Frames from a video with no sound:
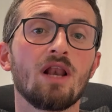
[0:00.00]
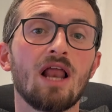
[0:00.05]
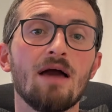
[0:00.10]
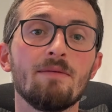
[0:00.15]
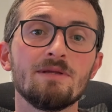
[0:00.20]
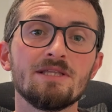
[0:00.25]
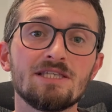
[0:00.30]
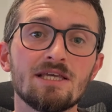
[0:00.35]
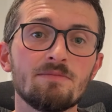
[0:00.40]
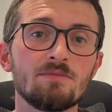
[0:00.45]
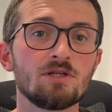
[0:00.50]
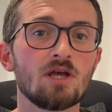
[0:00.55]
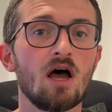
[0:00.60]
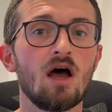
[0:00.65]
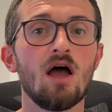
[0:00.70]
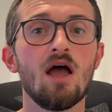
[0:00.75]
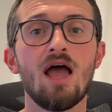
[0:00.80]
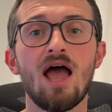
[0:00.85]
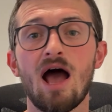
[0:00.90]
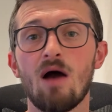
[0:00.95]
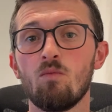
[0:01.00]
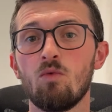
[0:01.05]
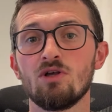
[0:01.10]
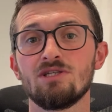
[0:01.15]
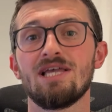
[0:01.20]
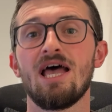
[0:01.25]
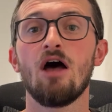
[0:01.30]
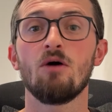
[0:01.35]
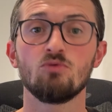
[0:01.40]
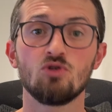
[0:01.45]
climbing tips are and
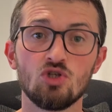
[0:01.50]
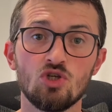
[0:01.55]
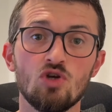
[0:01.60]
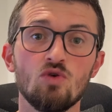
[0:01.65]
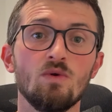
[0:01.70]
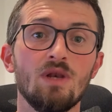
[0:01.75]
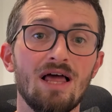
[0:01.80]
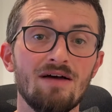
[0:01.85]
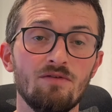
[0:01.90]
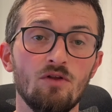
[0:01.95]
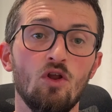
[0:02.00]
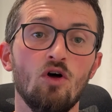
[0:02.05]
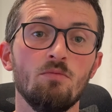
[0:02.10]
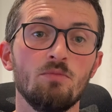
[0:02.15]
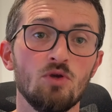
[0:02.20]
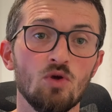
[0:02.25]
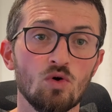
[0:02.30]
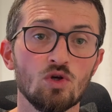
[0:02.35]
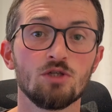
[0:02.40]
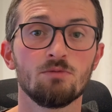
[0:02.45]
what's helped you level up your